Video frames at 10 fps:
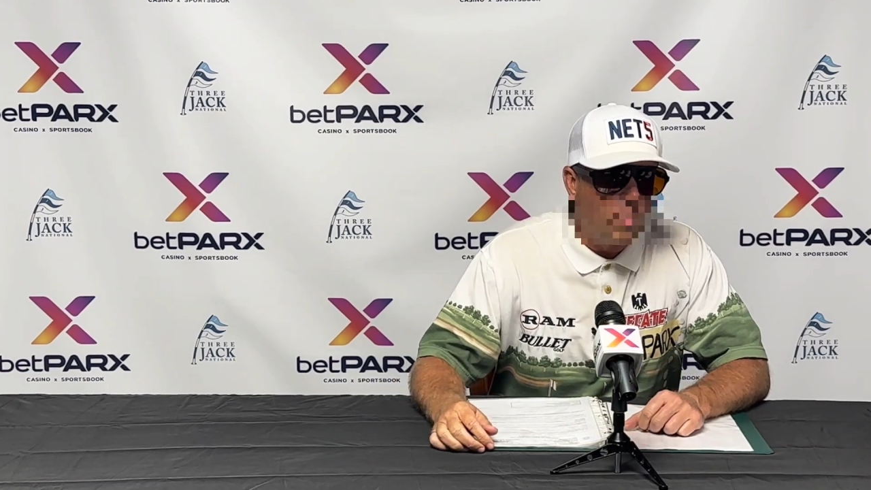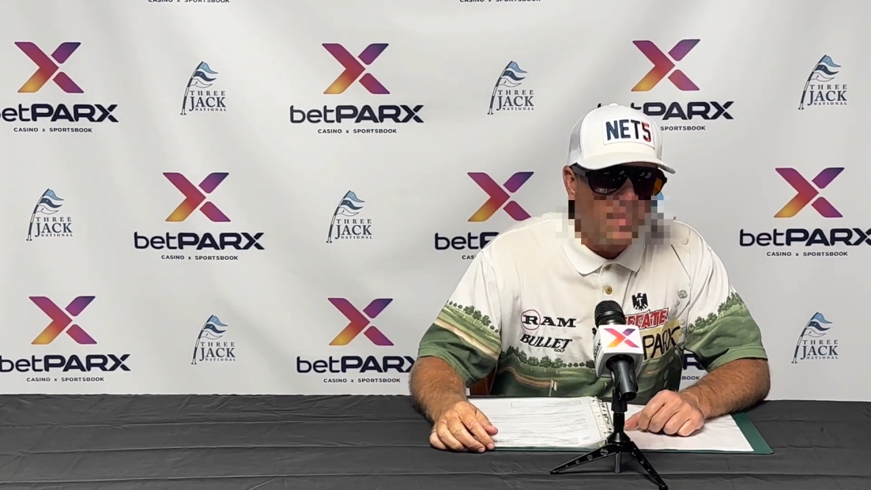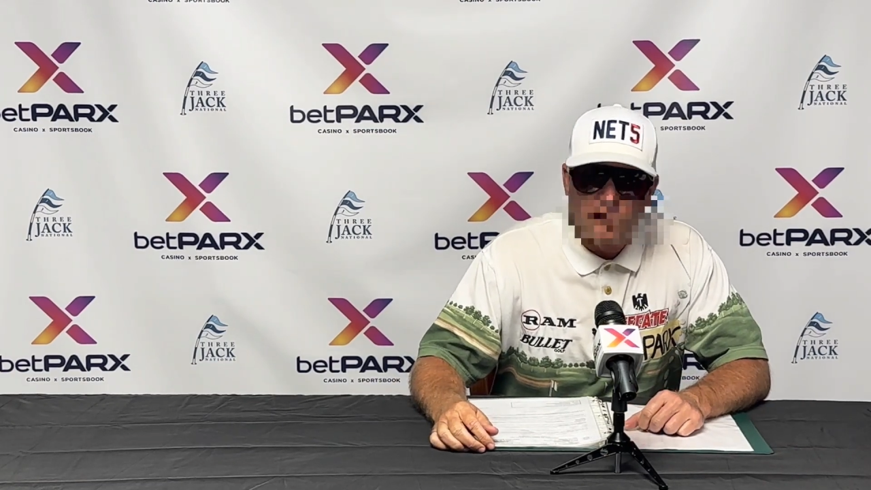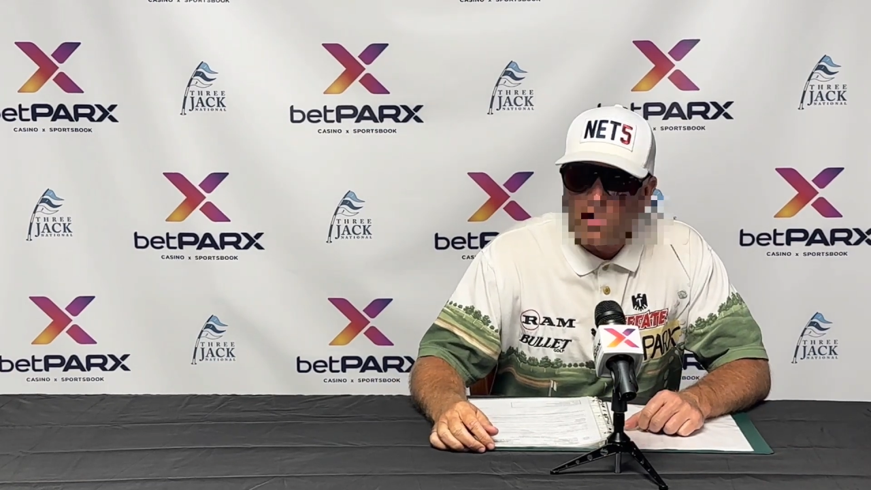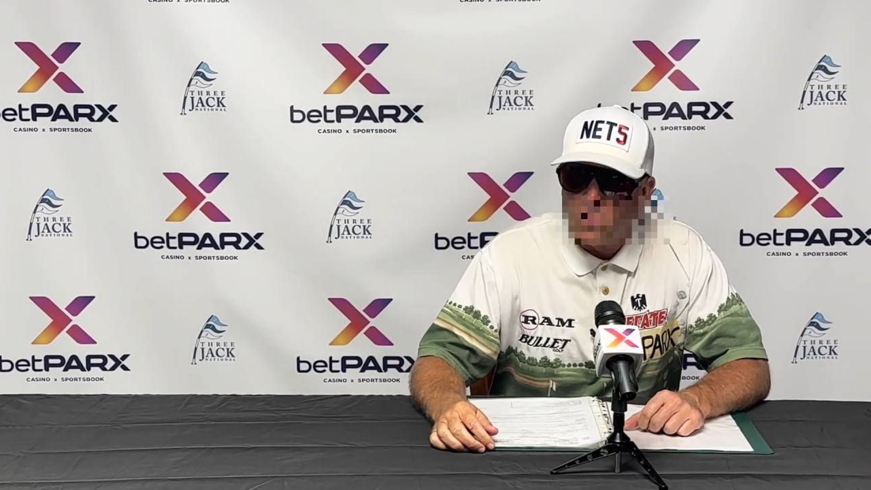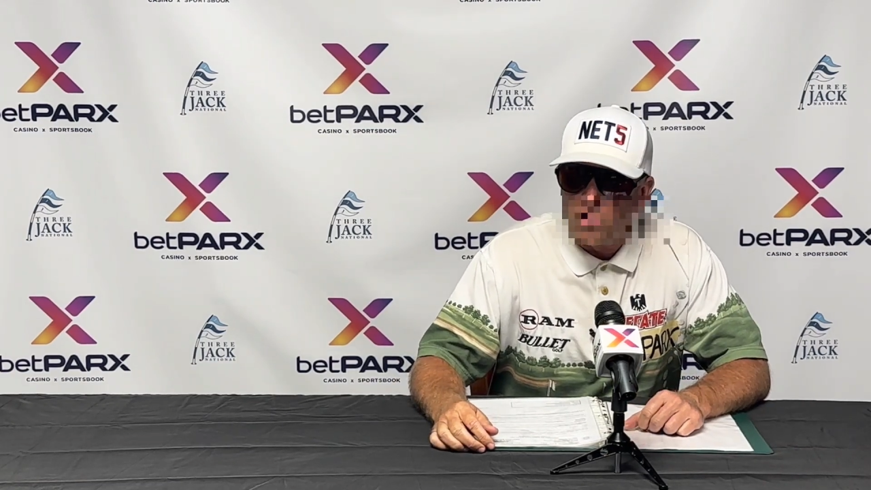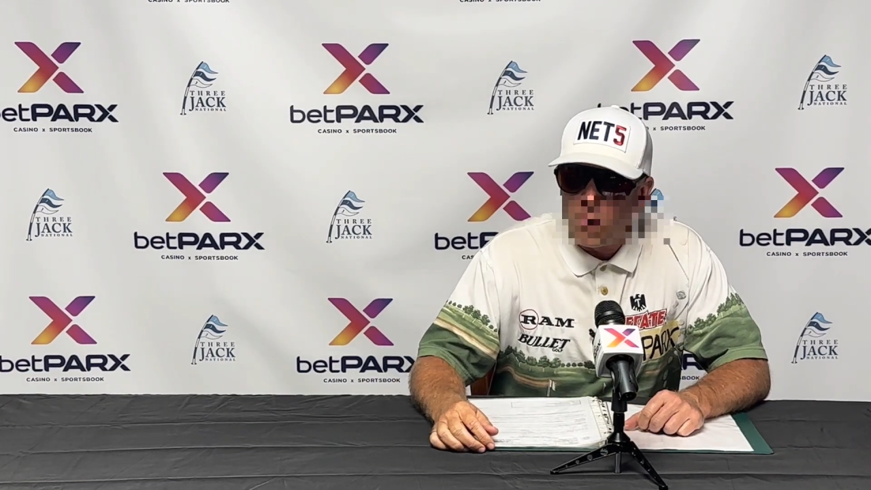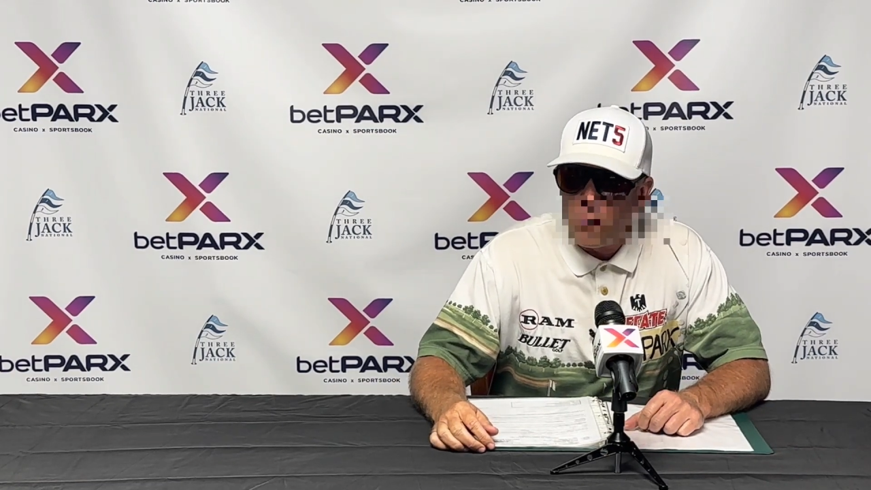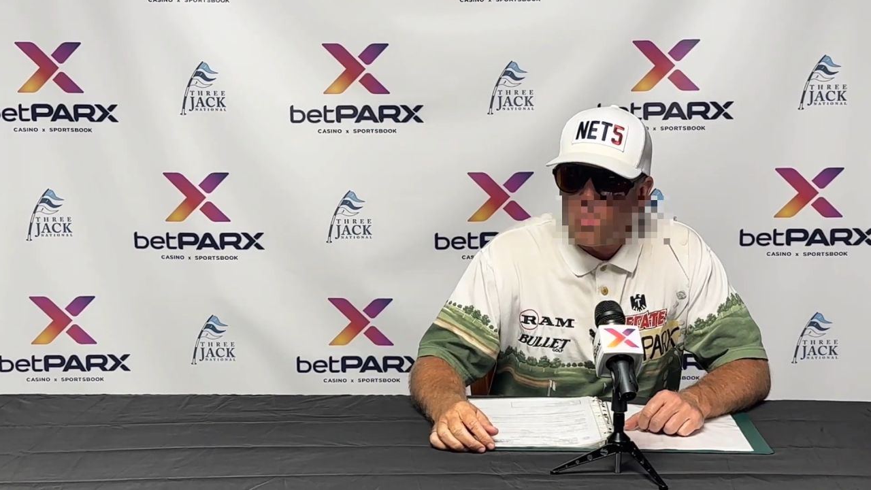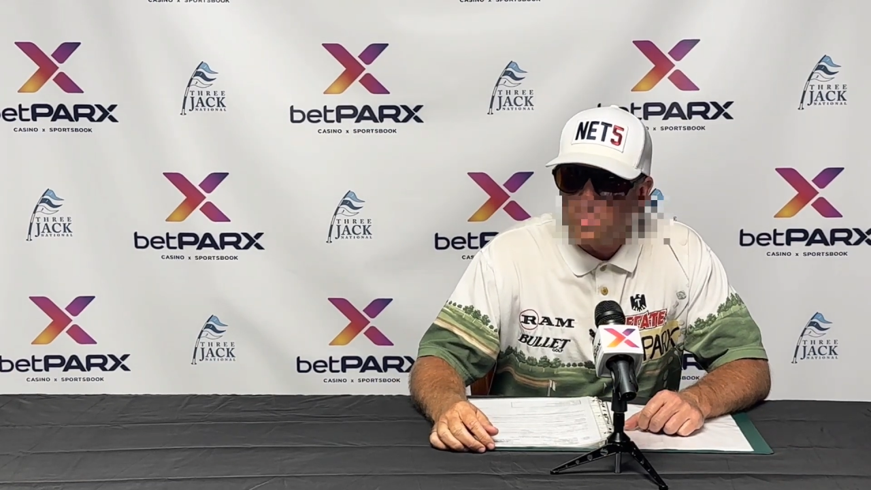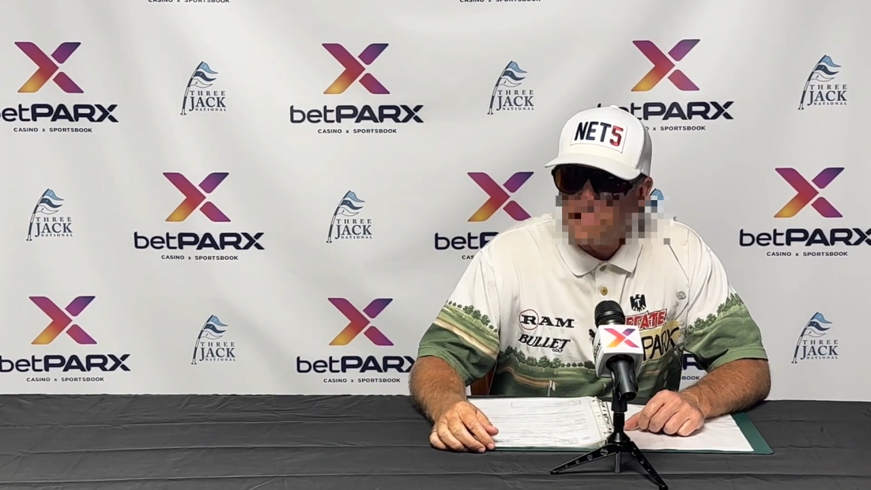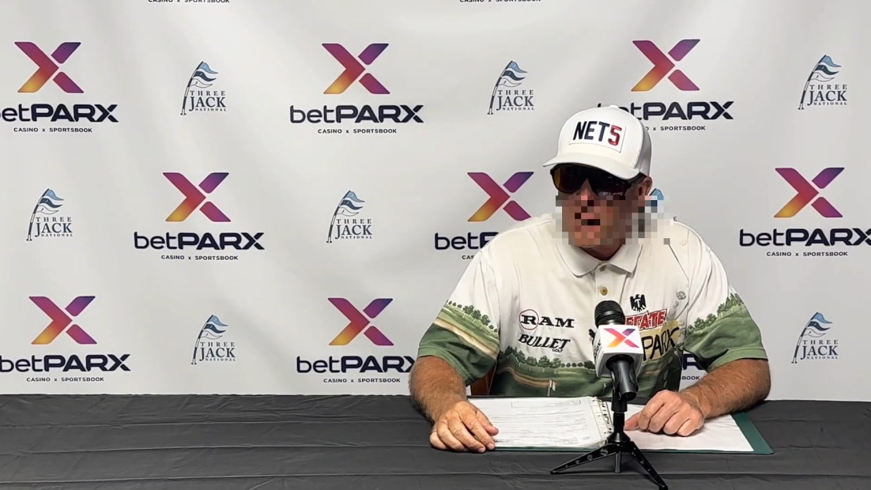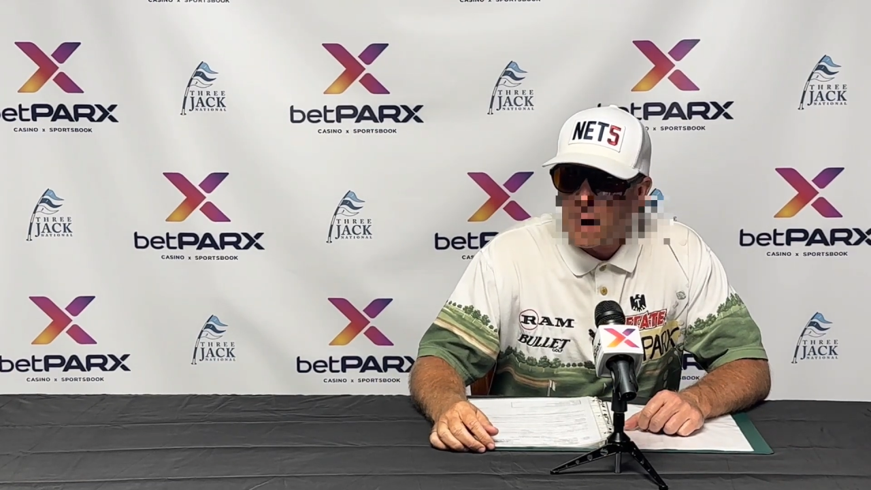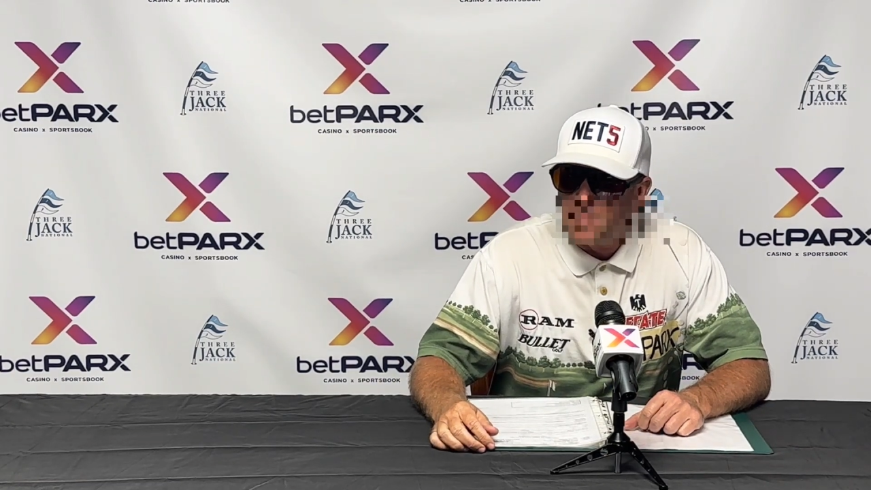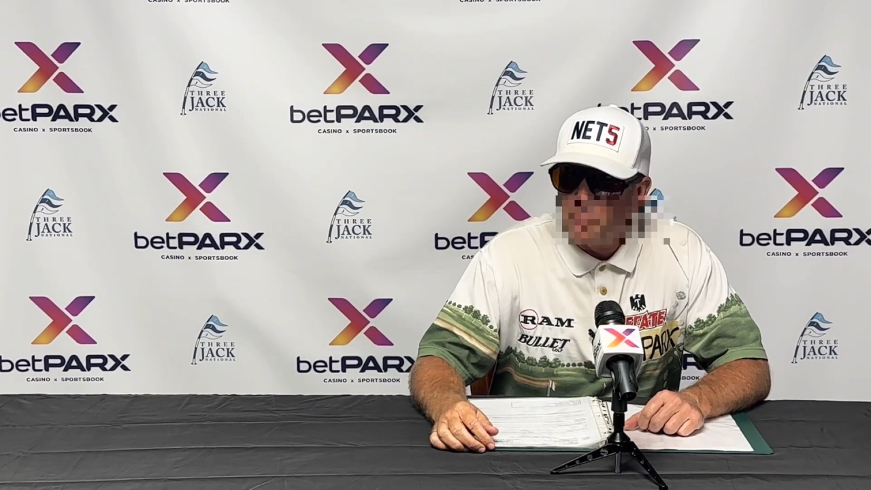one of our
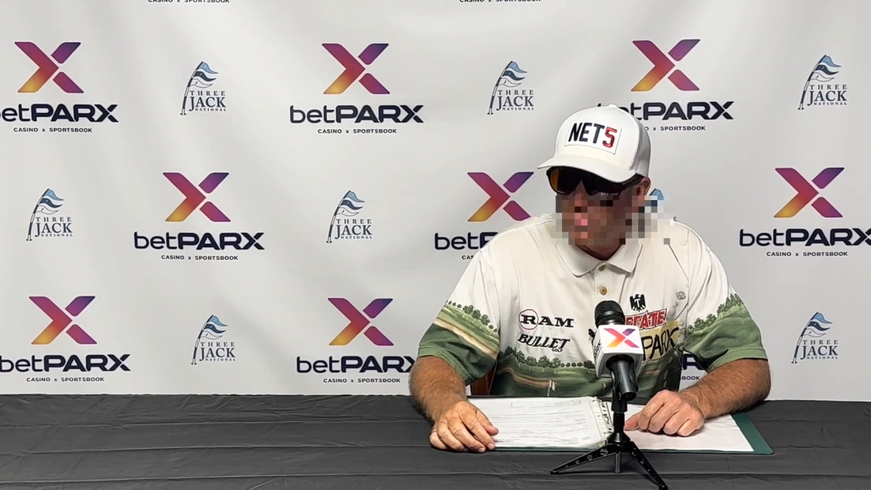longtime